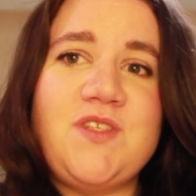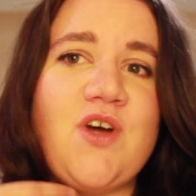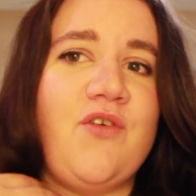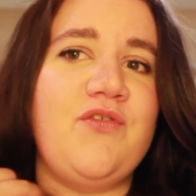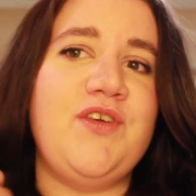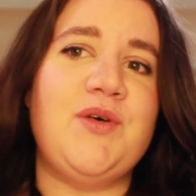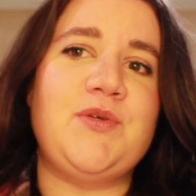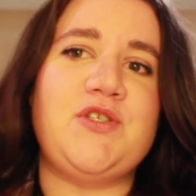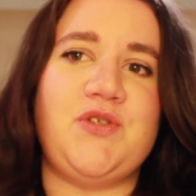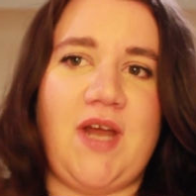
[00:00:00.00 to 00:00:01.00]
Don't
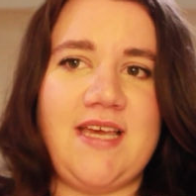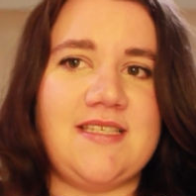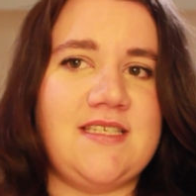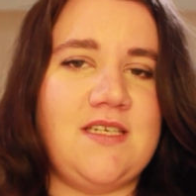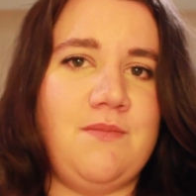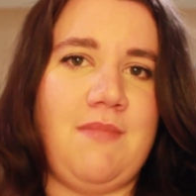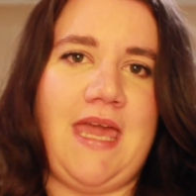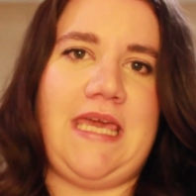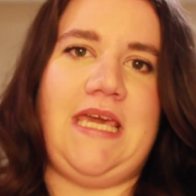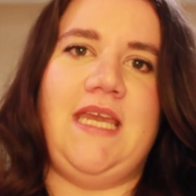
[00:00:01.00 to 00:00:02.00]
feel stressed to
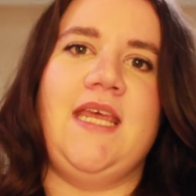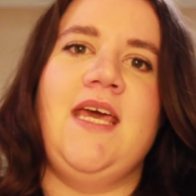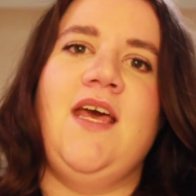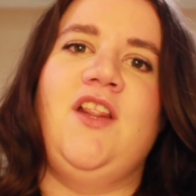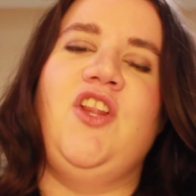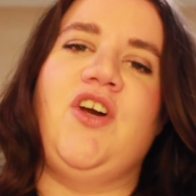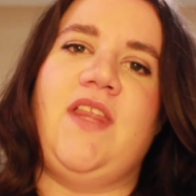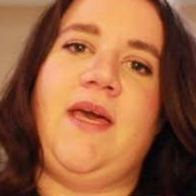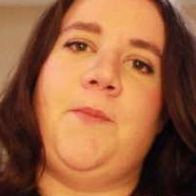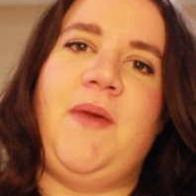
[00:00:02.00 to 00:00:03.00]
make it
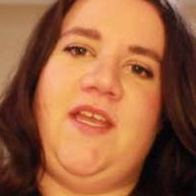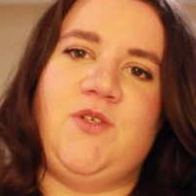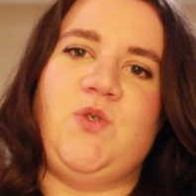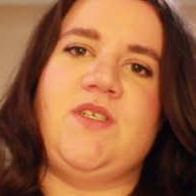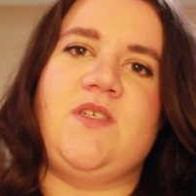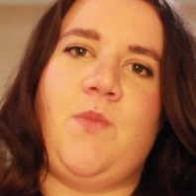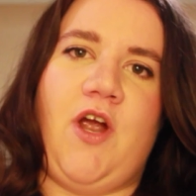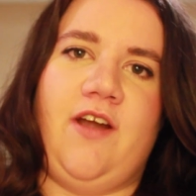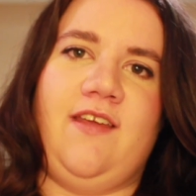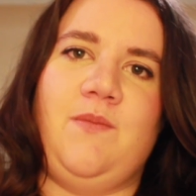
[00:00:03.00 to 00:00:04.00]
look like a Pinterest
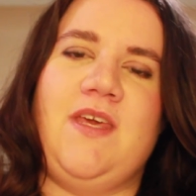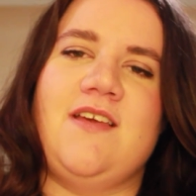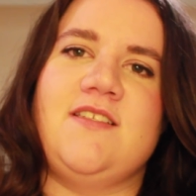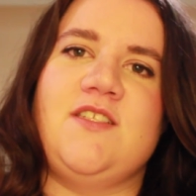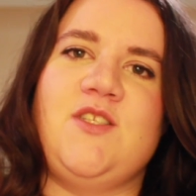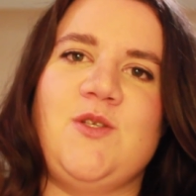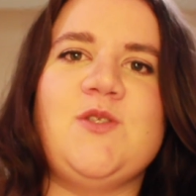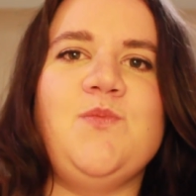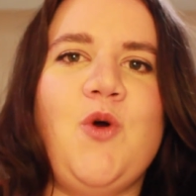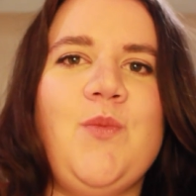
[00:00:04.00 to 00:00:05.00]
party, because it's
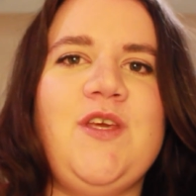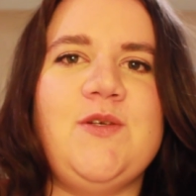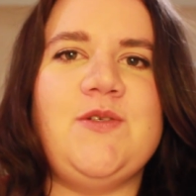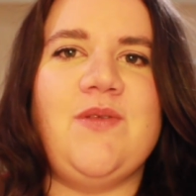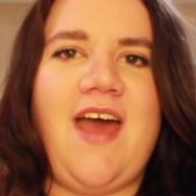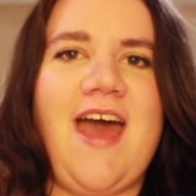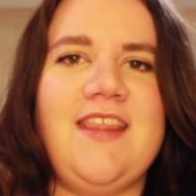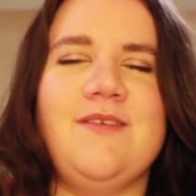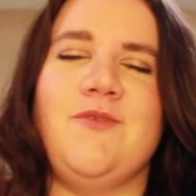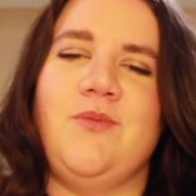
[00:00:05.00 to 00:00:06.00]
this moment you do
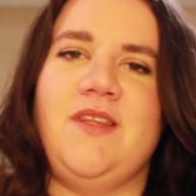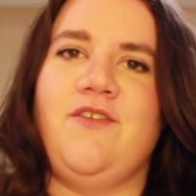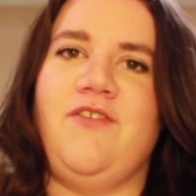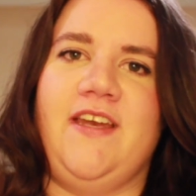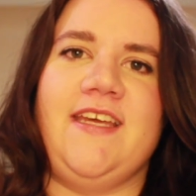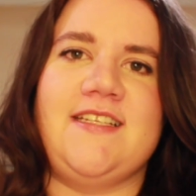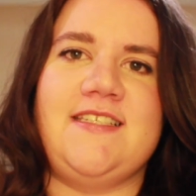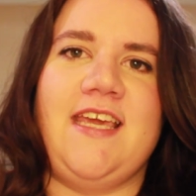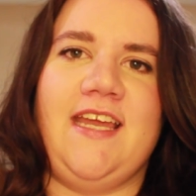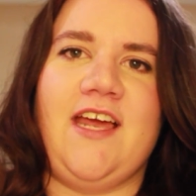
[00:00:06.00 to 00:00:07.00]
that, the moment the fun
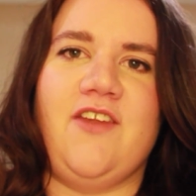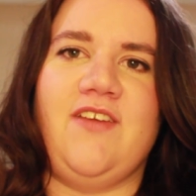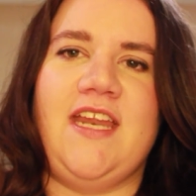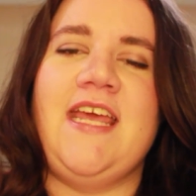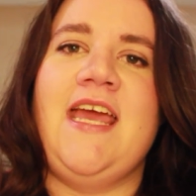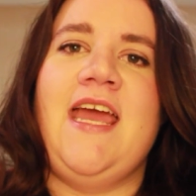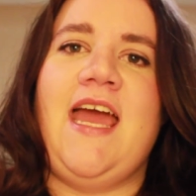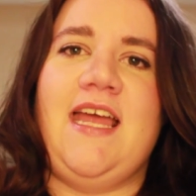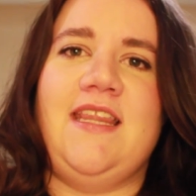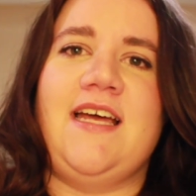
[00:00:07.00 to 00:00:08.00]
gets taken out of it,
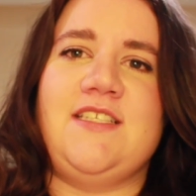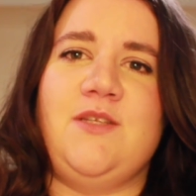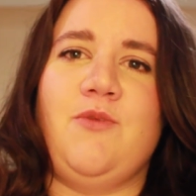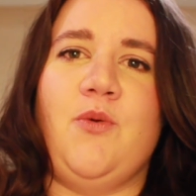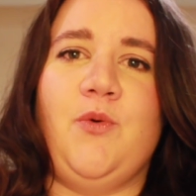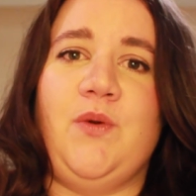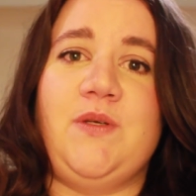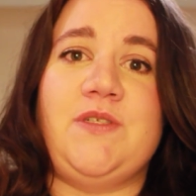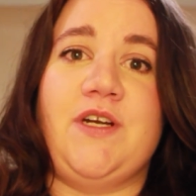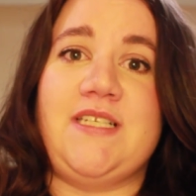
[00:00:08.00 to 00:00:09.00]
and that's the moment where
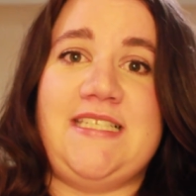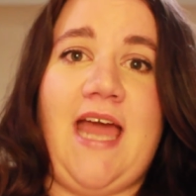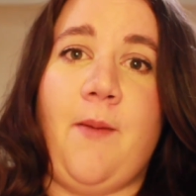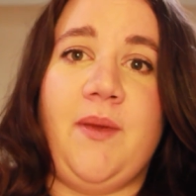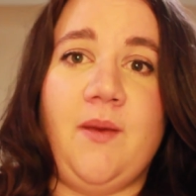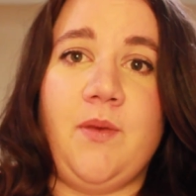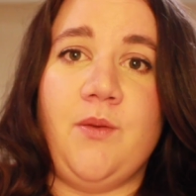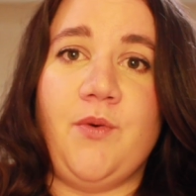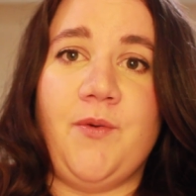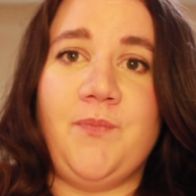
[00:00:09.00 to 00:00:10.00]
you start snapping at
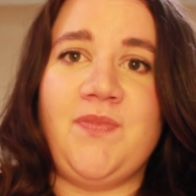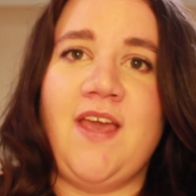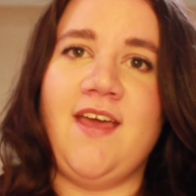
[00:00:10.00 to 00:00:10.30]
people.